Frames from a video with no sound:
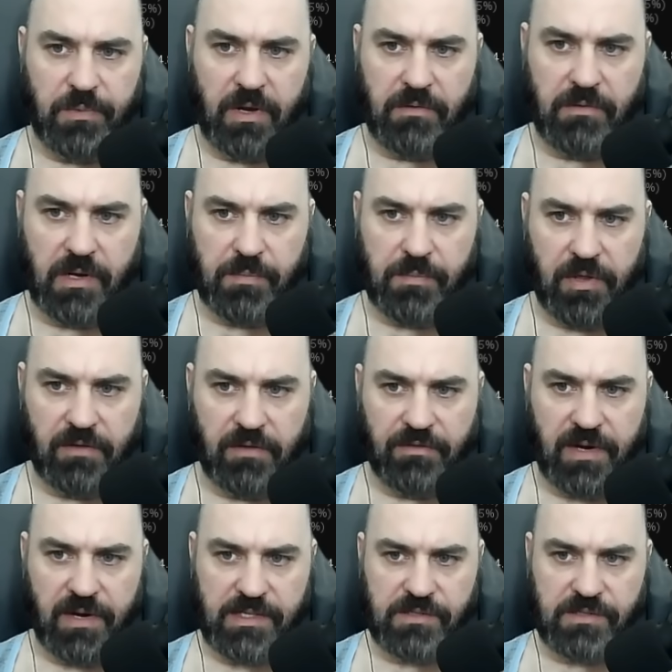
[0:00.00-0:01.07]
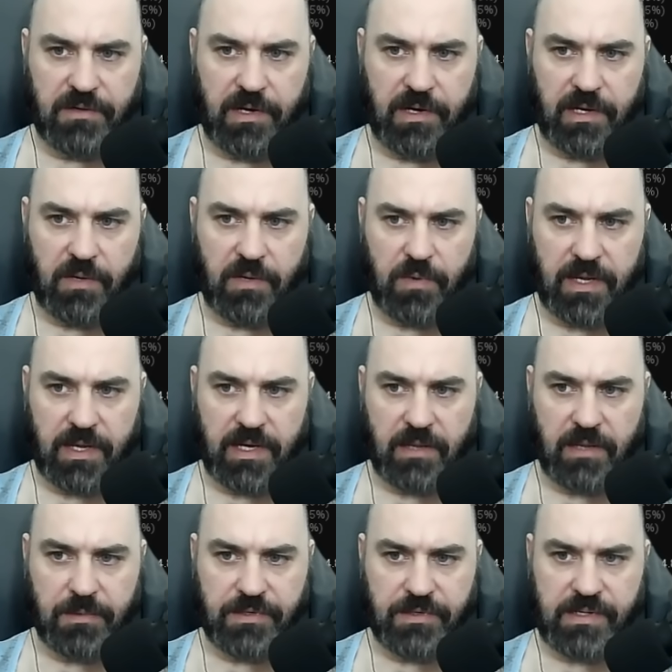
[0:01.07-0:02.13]
we are running Pulverized Trinity, Awaken
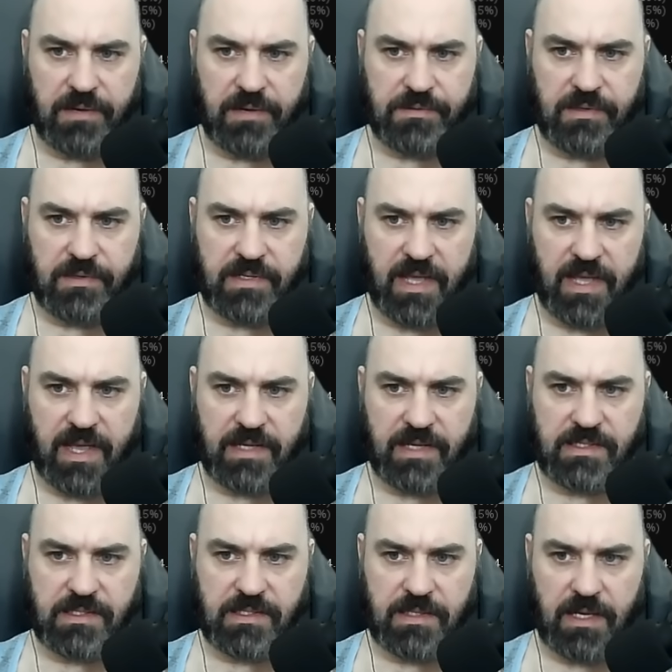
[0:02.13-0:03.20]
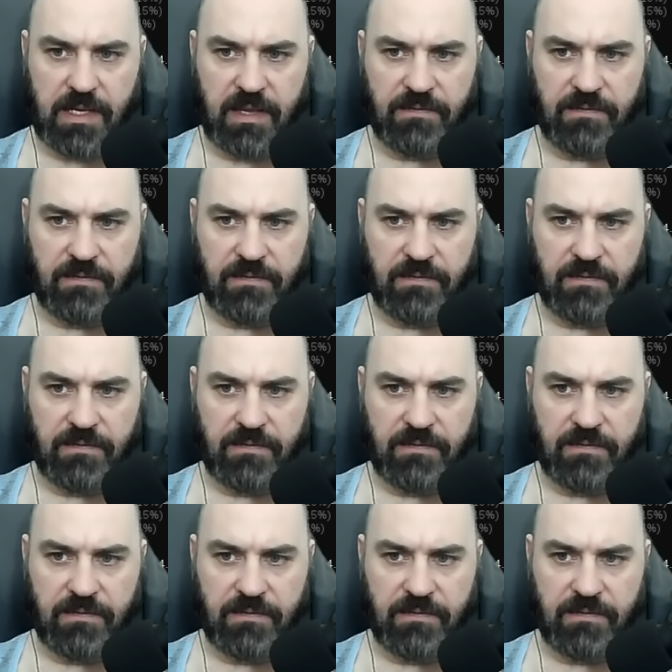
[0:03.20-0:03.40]
Elemental Damage with attacks,